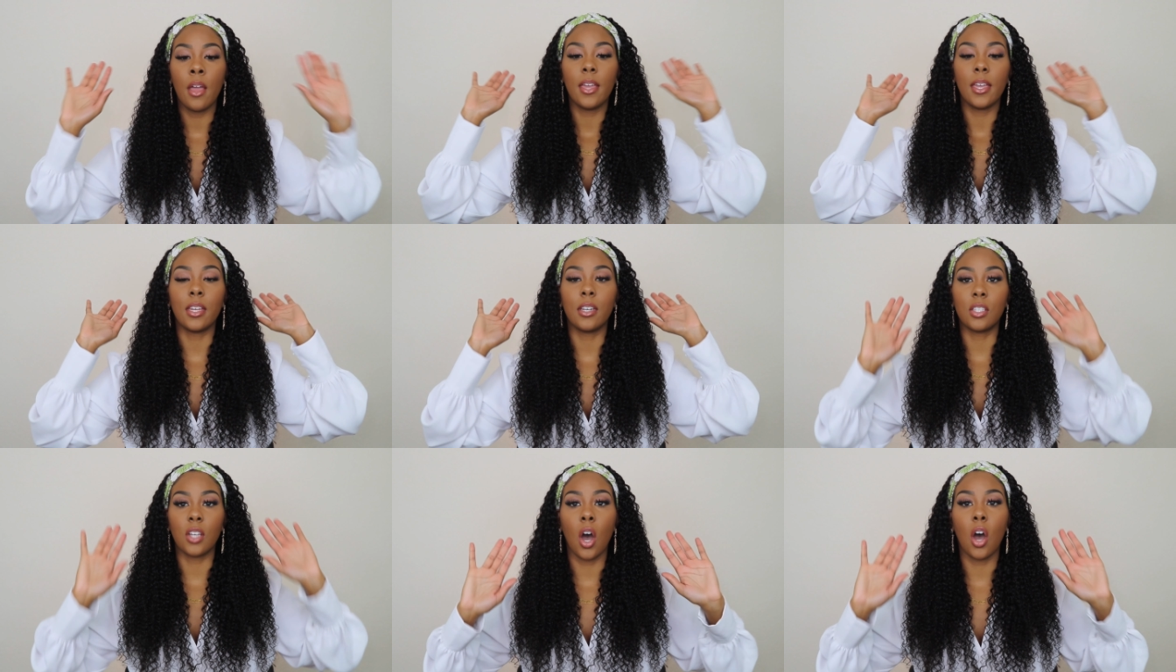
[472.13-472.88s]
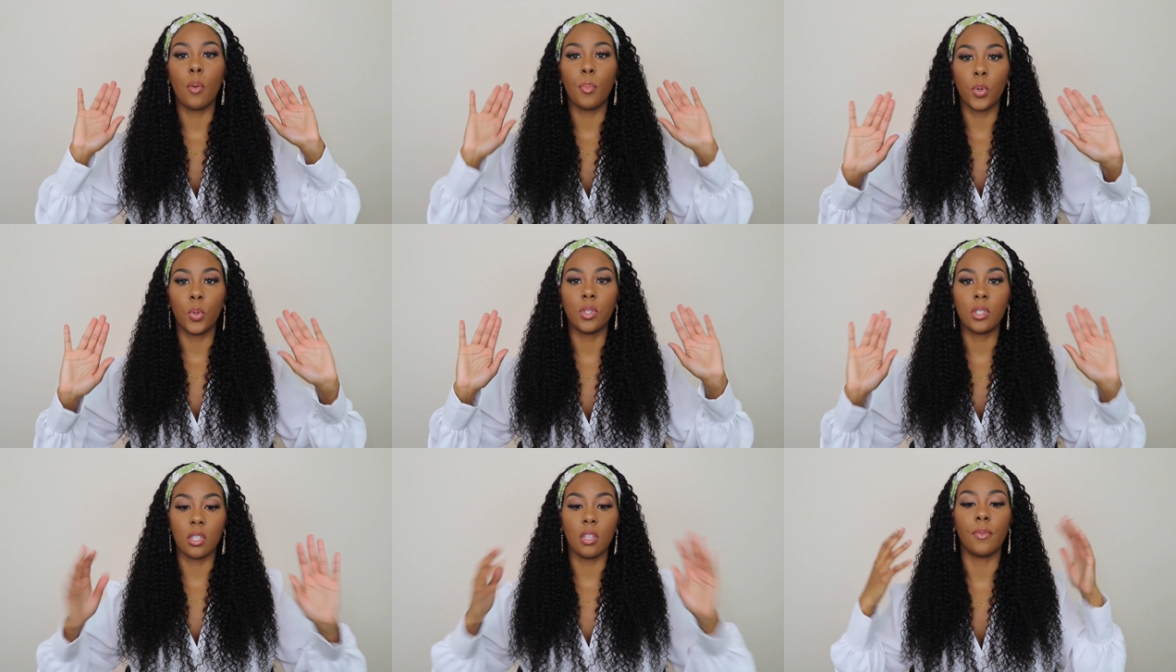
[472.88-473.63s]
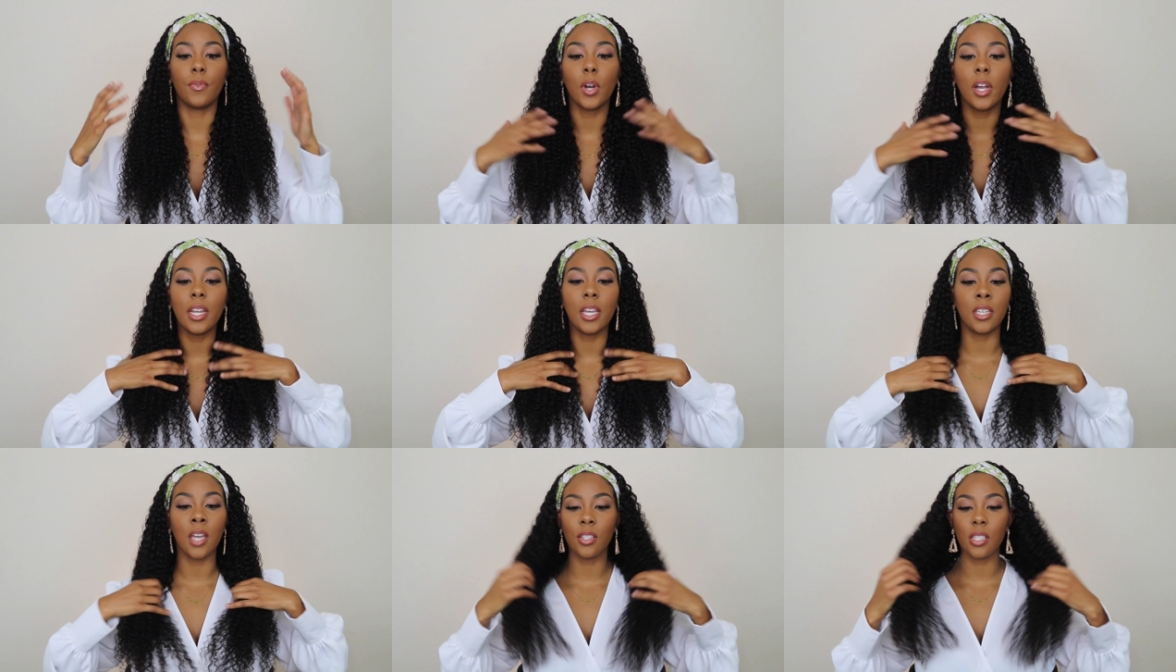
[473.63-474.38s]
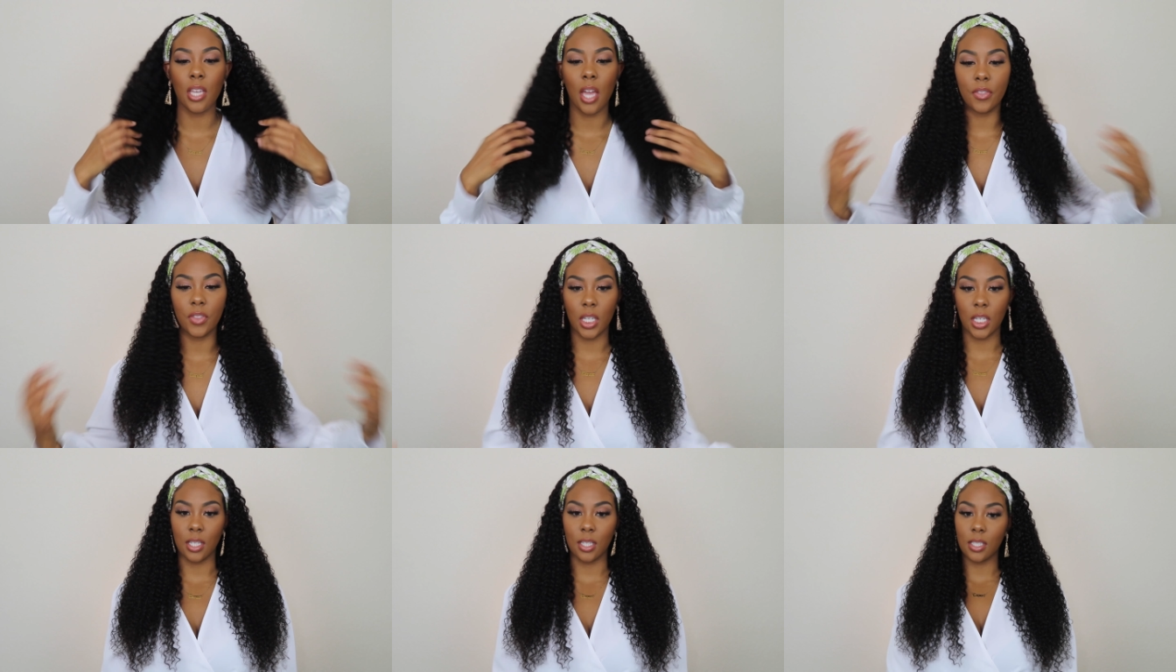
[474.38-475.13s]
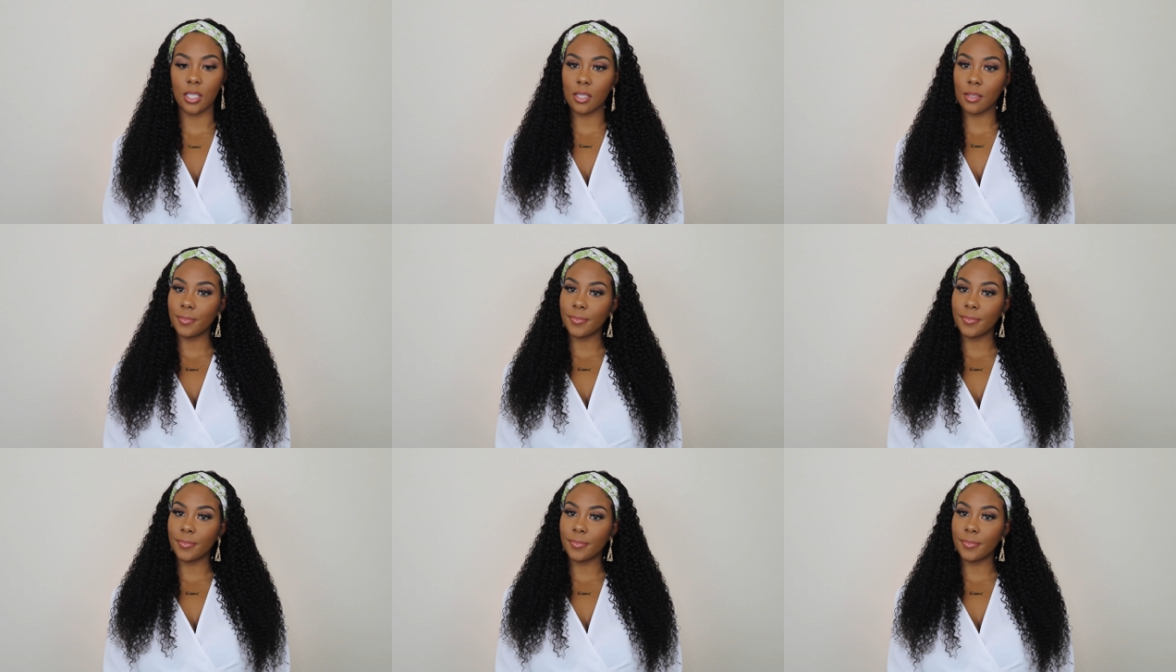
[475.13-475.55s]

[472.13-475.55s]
It is all pulled to the front, and y'all see how thick it is.